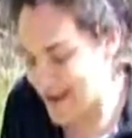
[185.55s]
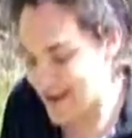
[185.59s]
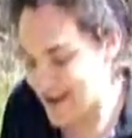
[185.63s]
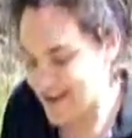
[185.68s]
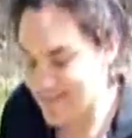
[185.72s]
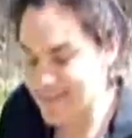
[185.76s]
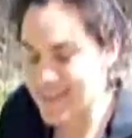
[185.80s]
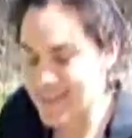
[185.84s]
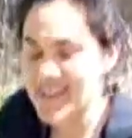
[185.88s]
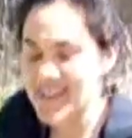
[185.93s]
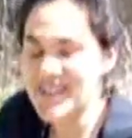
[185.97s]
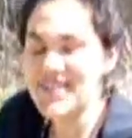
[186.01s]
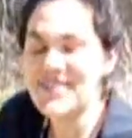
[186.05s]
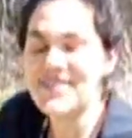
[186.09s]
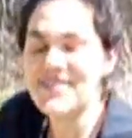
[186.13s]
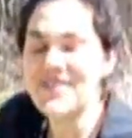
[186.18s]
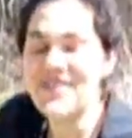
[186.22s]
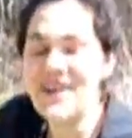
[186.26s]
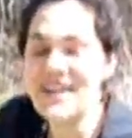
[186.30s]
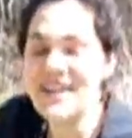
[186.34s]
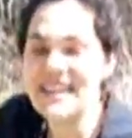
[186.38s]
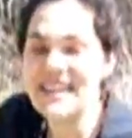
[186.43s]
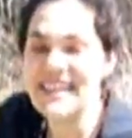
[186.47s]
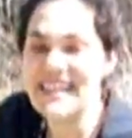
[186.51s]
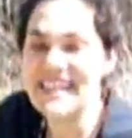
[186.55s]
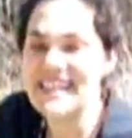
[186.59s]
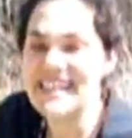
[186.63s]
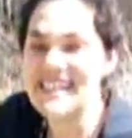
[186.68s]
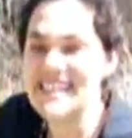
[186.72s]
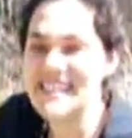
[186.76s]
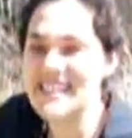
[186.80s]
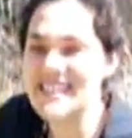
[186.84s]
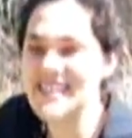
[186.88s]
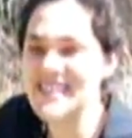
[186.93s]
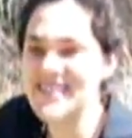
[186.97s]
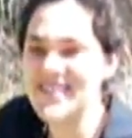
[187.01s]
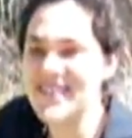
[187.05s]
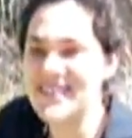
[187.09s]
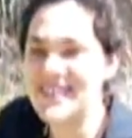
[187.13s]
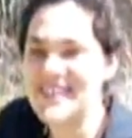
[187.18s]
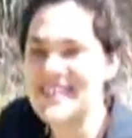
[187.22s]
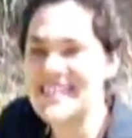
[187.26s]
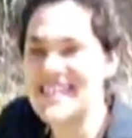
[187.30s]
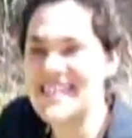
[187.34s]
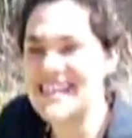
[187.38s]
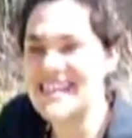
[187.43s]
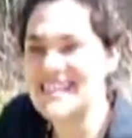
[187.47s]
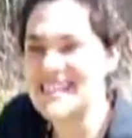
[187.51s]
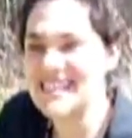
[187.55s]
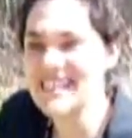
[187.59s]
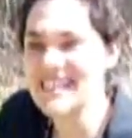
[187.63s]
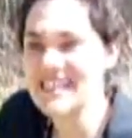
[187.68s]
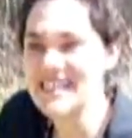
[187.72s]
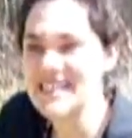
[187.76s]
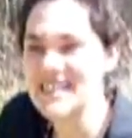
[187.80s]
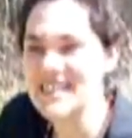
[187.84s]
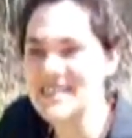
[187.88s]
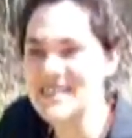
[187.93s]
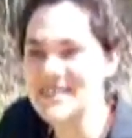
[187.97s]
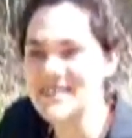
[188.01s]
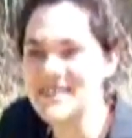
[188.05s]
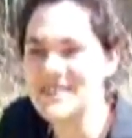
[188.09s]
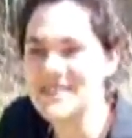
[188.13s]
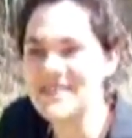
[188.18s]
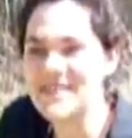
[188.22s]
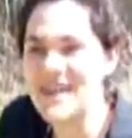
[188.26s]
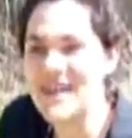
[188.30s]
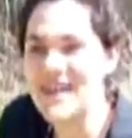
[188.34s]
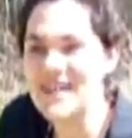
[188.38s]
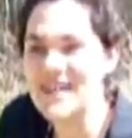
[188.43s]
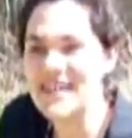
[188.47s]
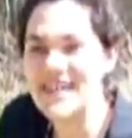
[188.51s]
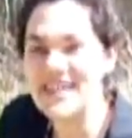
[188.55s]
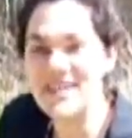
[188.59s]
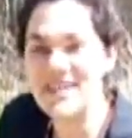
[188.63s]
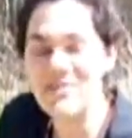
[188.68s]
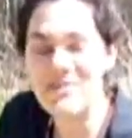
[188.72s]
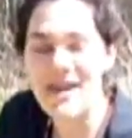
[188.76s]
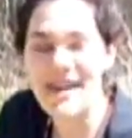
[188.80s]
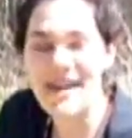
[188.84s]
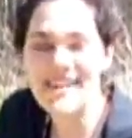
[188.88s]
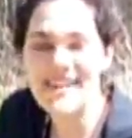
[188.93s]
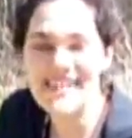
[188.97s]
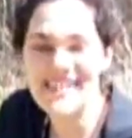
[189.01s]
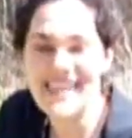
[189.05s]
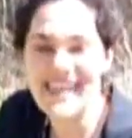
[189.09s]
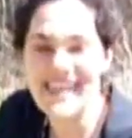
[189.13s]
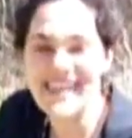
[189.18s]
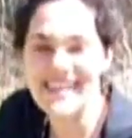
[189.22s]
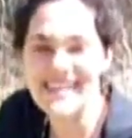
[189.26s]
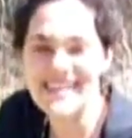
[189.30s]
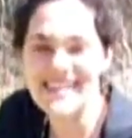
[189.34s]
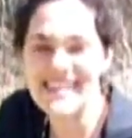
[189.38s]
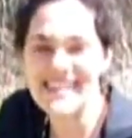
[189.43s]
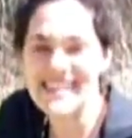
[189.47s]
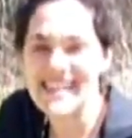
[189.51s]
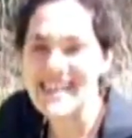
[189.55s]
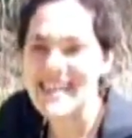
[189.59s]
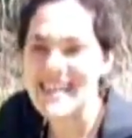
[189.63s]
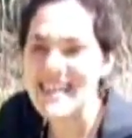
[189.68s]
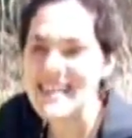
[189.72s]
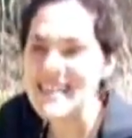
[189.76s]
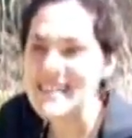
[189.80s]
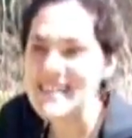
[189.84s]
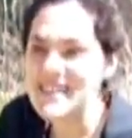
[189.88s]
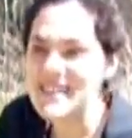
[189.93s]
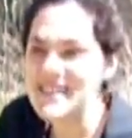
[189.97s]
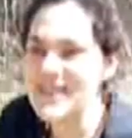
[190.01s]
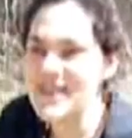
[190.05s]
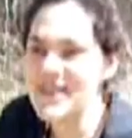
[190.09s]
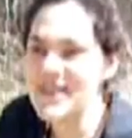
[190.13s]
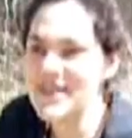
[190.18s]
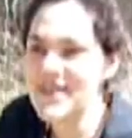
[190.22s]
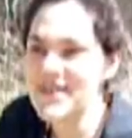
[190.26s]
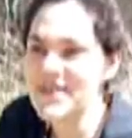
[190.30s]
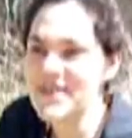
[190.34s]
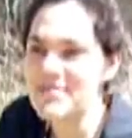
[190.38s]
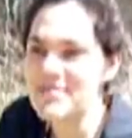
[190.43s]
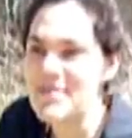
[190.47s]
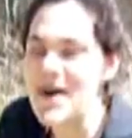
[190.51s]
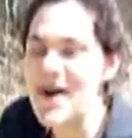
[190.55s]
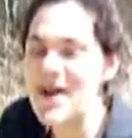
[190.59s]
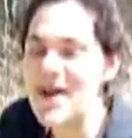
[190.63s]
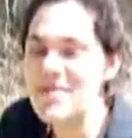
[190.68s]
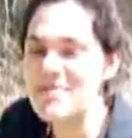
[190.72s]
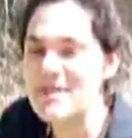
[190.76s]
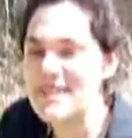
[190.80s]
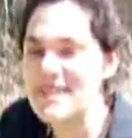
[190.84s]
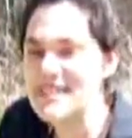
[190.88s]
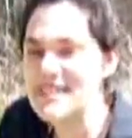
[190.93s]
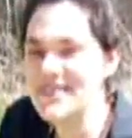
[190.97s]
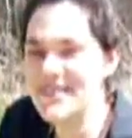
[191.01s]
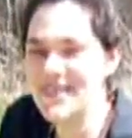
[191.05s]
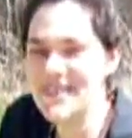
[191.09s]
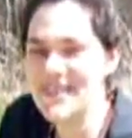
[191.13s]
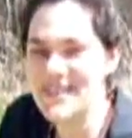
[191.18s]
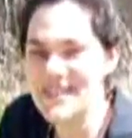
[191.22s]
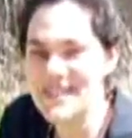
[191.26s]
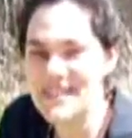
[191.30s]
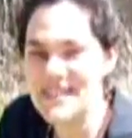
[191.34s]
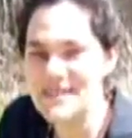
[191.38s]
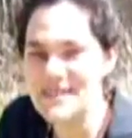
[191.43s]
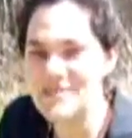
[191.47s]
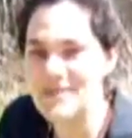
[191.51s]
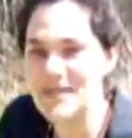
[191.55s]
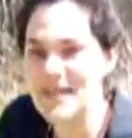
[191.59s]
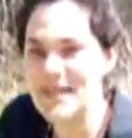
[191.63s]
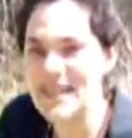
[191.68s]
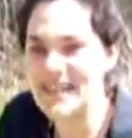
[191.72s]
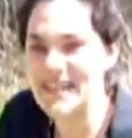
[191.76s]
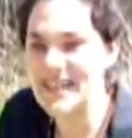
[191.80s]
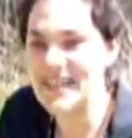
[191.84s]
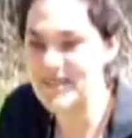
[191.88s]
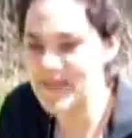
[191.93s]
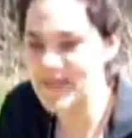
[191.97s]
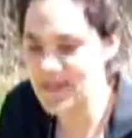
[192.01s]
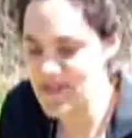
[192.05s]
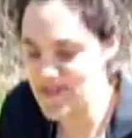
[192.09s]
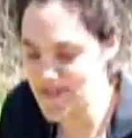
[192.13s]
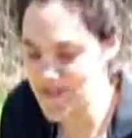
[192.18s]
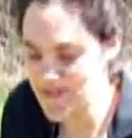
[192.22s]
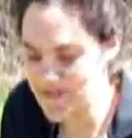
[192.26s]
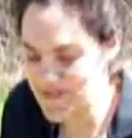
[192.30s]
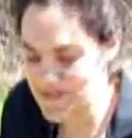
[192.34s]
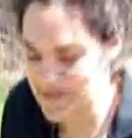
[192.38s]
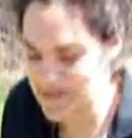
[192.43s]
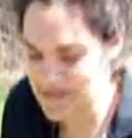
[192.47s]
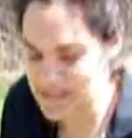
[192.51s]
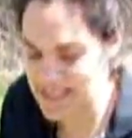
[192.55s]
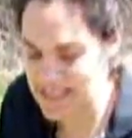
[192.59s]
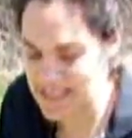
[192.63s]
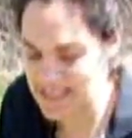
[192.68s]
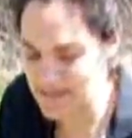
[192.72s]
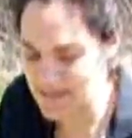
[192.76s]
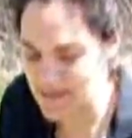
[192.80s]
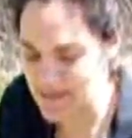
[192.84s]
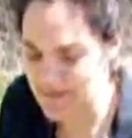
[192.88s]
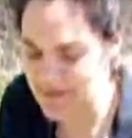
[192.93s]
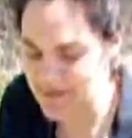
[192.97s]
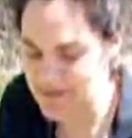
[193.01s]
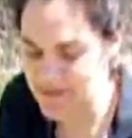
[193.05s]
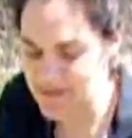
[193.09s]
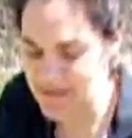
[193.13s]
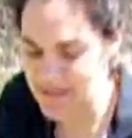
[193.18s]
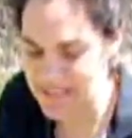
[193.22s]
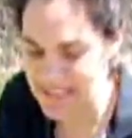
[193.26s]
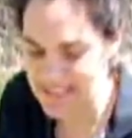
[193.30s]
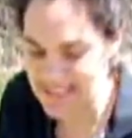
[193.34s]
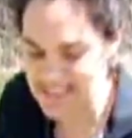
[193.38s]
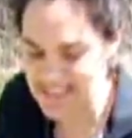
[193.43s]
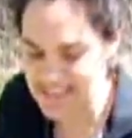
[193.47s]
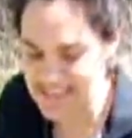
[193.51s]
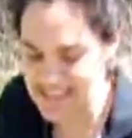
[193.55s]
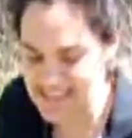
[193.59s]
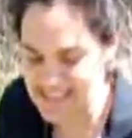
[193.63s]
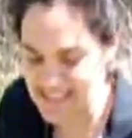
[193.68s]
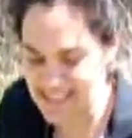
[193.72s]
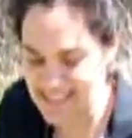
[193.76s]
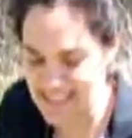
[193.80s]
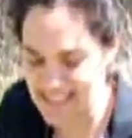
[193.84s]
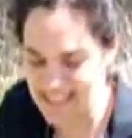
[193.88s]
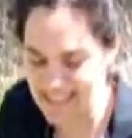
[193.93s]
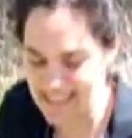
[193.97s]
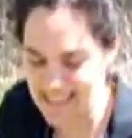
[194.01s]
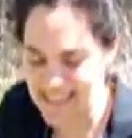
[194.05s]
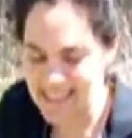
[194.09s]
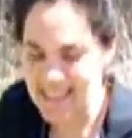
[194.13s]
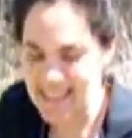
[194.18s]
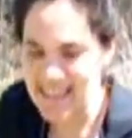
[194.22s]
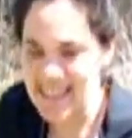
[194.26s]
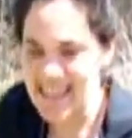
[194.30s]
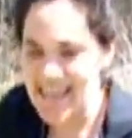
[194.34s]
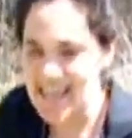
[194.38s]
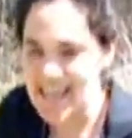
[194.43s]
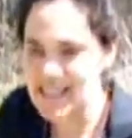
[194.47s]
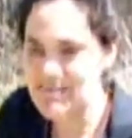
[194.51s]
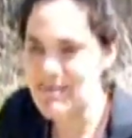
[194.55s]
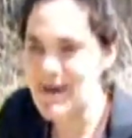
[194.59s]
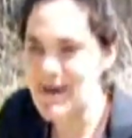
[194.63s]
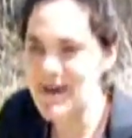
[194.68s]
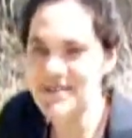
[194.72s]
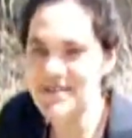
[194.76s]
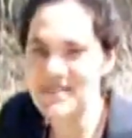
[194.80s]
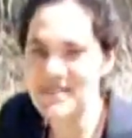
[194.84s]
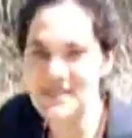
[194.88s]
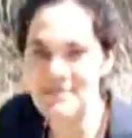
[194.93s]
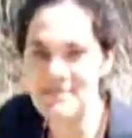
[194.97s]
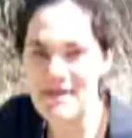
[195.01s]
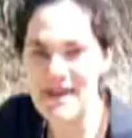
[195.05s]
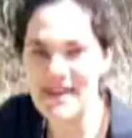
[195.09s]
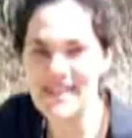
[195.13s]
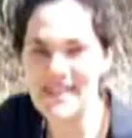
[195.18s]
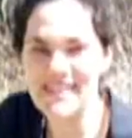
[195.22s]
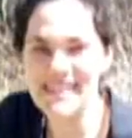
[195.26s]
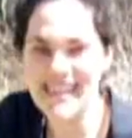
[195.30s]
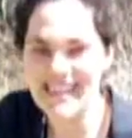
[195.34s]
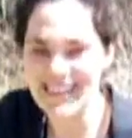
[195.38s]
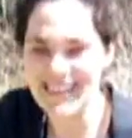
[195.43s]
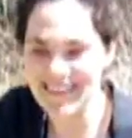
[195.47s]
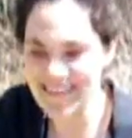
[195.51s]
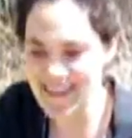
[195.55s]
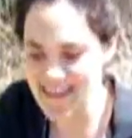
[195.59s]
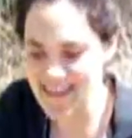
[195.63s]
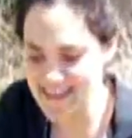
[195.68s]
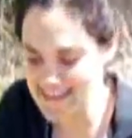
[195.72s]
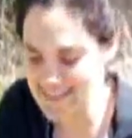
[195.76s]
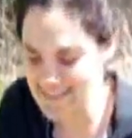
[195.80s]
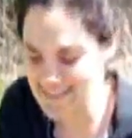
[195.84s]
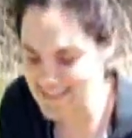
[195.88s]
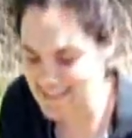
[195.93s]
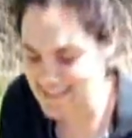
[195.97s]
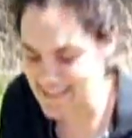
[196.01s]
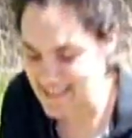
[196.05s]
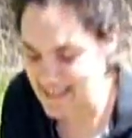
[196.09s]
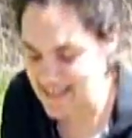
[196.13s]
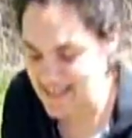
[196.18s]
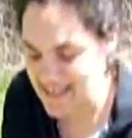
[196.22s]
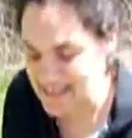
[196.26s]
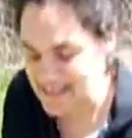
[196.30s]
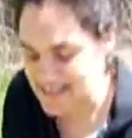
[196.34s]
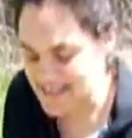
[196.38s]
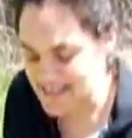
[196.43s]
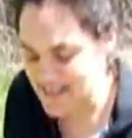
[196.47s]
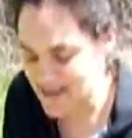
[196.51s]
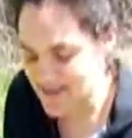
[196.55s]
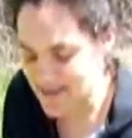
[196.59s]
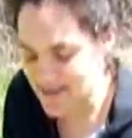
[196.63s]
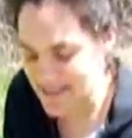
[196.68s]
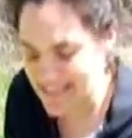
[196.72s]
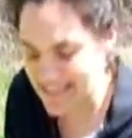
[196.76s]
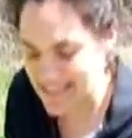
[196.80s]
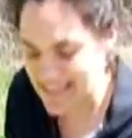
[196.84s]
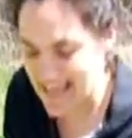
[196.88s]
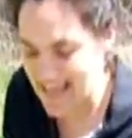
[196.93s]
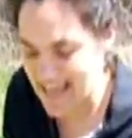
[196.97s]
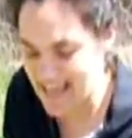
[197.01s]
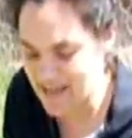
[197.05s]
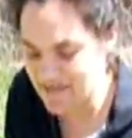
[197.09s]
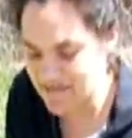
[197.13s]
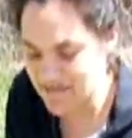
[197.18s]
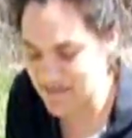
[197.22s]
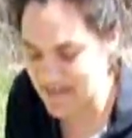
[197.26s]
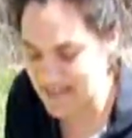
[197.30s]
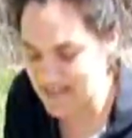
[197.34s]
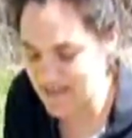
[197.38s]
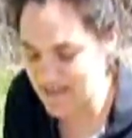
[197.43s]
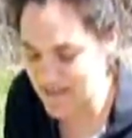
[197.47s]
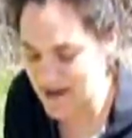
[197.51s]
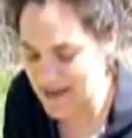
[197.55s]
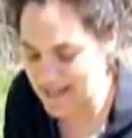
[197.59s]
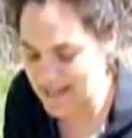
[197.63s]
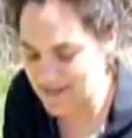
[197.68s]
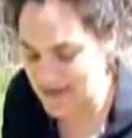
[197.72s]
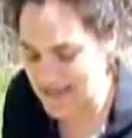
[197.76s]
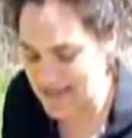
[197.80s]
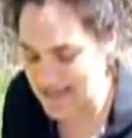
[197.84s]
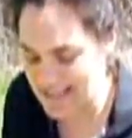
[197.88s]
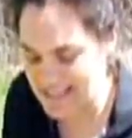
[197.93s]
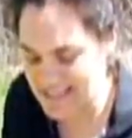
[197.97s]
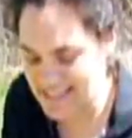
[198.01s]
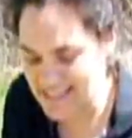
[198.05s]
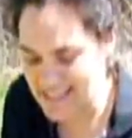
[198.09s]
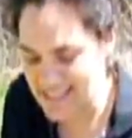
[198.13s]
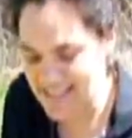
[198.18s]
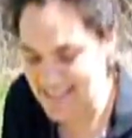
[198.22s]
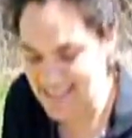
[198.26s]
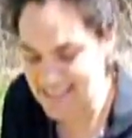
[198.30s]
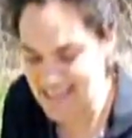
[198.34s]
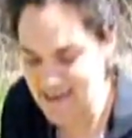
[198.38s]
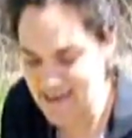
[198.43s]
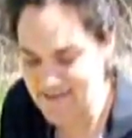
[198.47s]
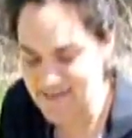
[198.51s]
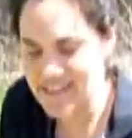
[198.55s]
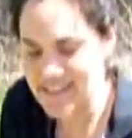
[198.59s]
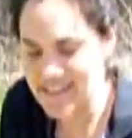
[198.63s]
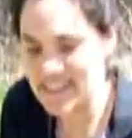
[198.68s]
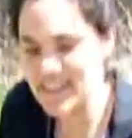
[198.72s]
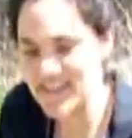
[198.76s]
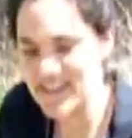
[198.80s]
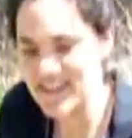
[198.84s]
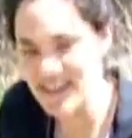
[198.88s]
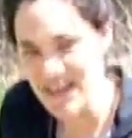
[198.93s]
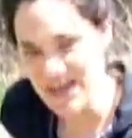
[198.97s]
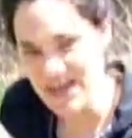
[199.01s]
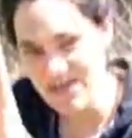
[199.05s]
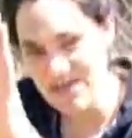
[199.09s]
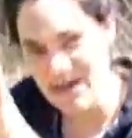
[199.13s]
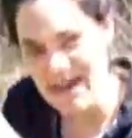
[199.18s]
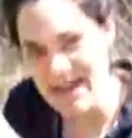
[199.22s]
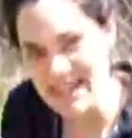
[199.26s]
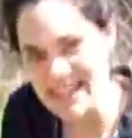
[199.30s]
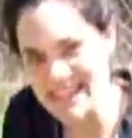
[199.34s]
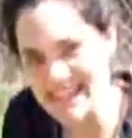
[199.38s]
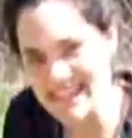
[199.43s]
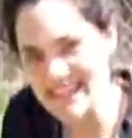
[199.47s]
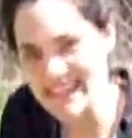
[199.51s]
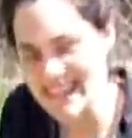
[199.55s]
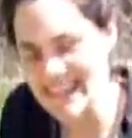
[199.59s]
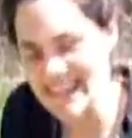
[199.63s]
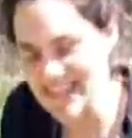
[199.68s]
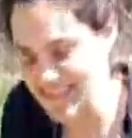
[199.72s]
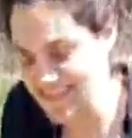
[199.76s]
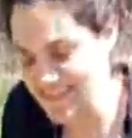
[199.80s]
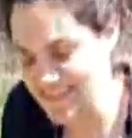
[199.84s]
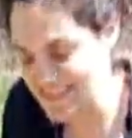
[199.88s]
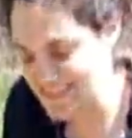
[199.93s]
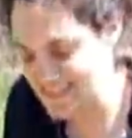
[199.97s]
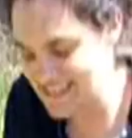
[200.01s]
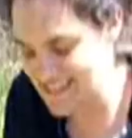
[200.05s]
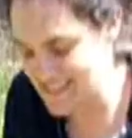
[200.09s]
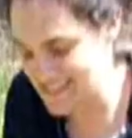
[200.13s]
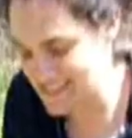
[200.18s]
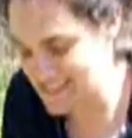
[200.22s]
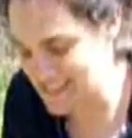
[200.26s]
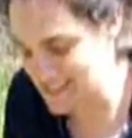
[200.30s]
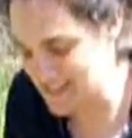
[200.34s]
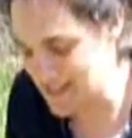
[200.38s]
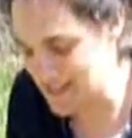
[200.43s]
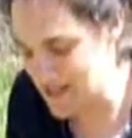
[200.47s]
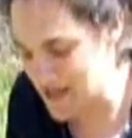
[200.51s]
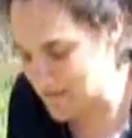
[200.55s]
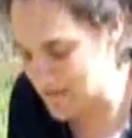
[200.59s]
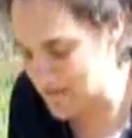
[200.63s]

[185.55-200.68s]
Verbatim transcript: Oh, another great thing it's used for is actually to uh, kill parasites. So Paul Pitchford, in his book Healing with Whole Foods, has people drink this tea as part of his parasite cleanse. So, and again, when you want to make the tea and everything, you're going to wait till later in the season.